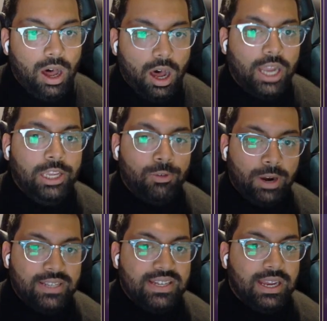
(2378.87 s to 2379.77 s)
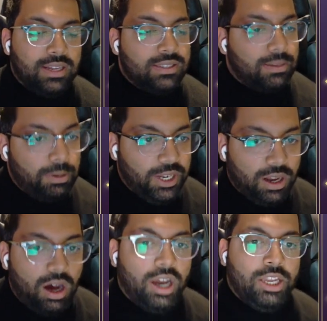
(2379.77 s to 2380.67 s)
Are you writing a supplement?
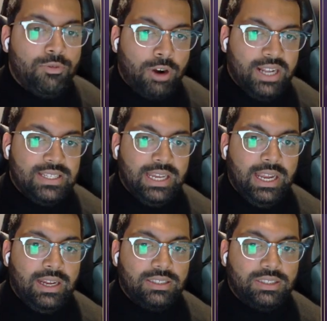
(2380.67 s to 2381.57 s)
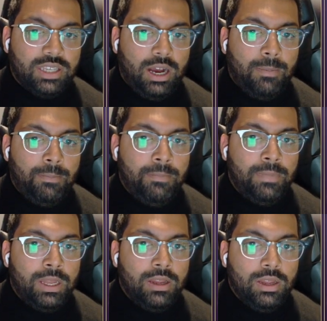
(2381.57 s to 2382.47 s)
Are you writing
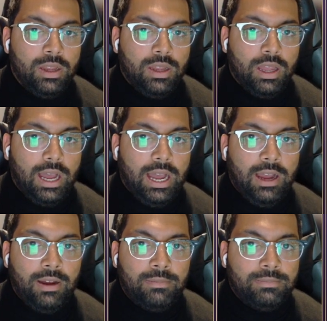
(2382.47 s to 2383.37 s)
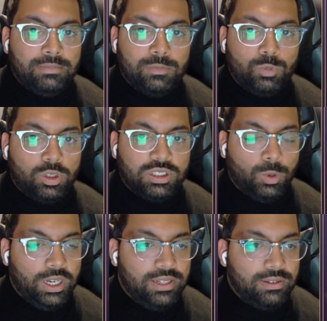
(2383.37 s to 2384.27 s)
some,
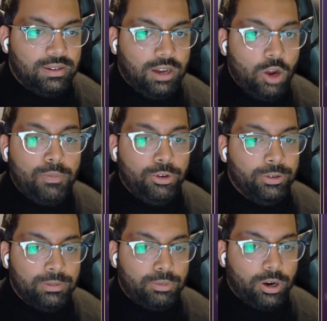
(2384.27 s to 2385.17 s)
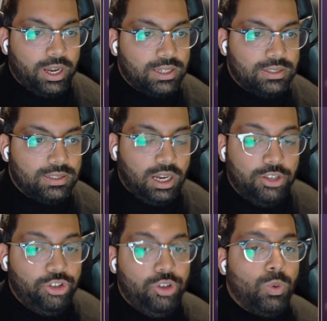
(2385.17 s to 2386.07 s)
homebrew product?
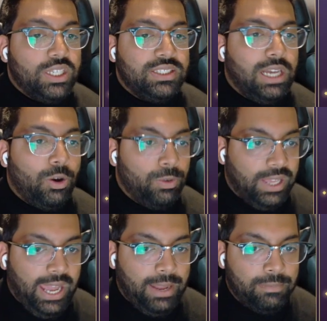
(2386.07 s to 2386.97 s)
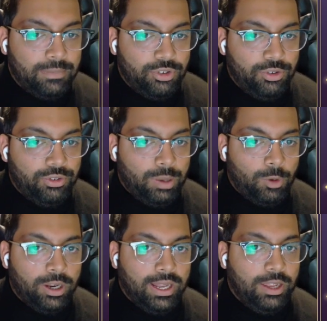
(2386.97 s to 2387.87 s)
Do you want to sell the game to
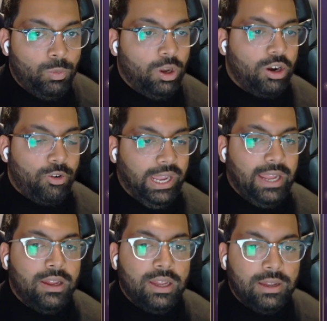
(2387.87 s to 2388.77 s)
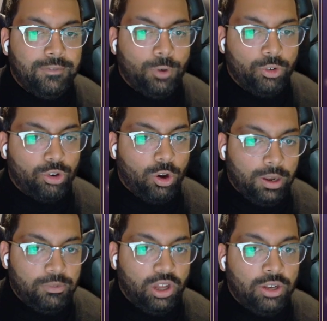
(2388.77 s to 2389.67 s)
someone that you want to create for
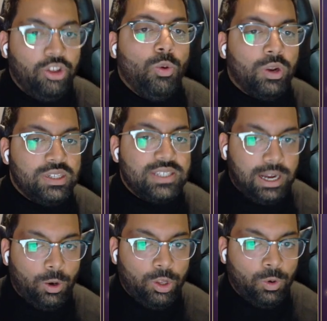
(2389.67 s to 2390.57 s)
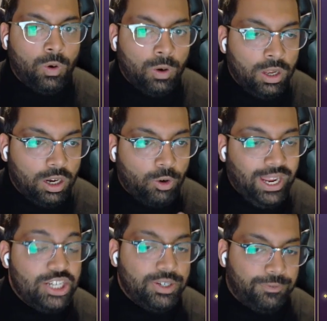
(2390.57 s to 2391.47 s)
Draconim? Do you want to sell your
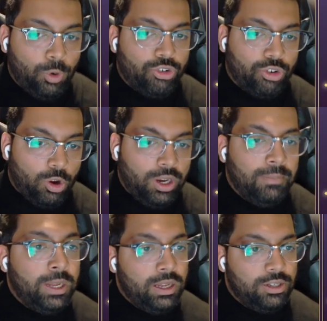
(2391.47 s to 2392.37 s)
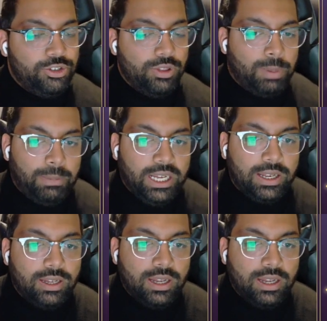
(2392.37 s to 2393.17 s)
creation for Draconim to the public?